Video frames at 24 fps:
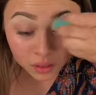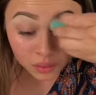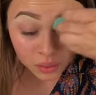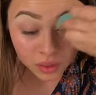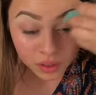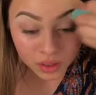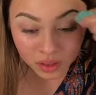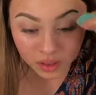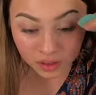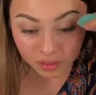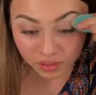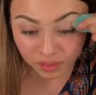
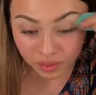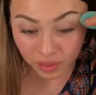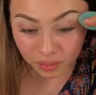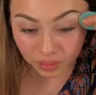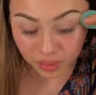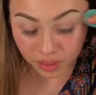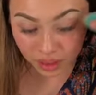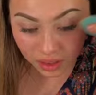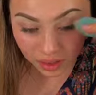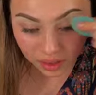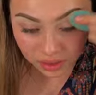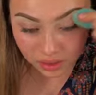with the Fit
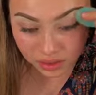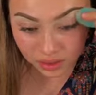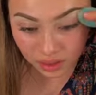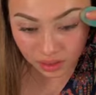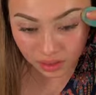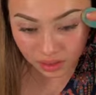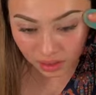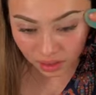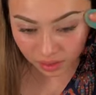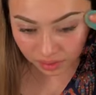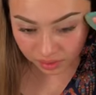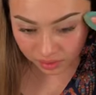Me
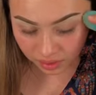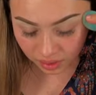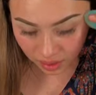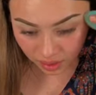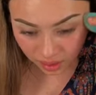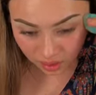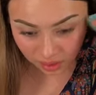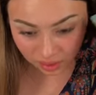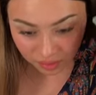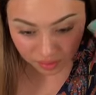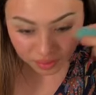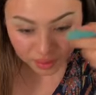concealer. I feel
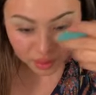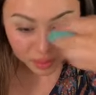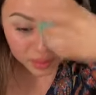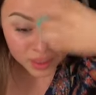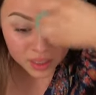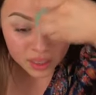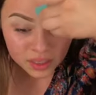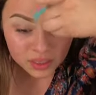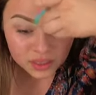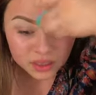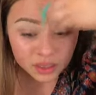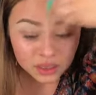like the Fit Me
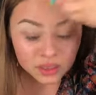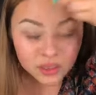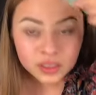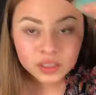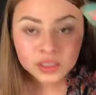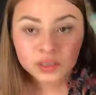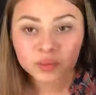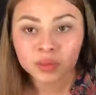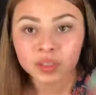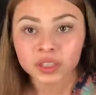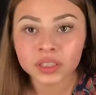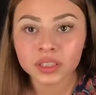concealer
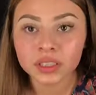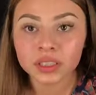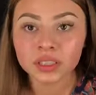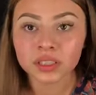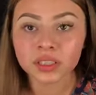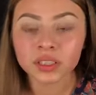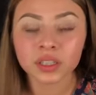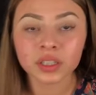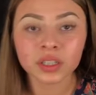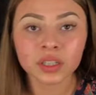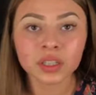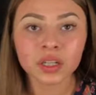is much
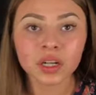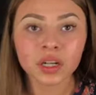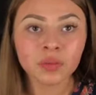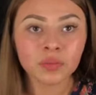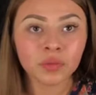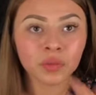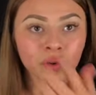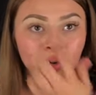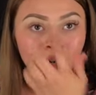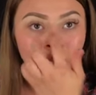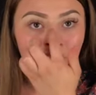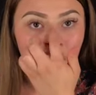easier and
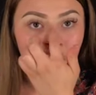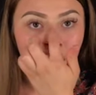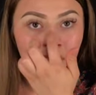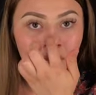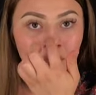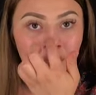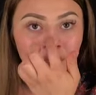more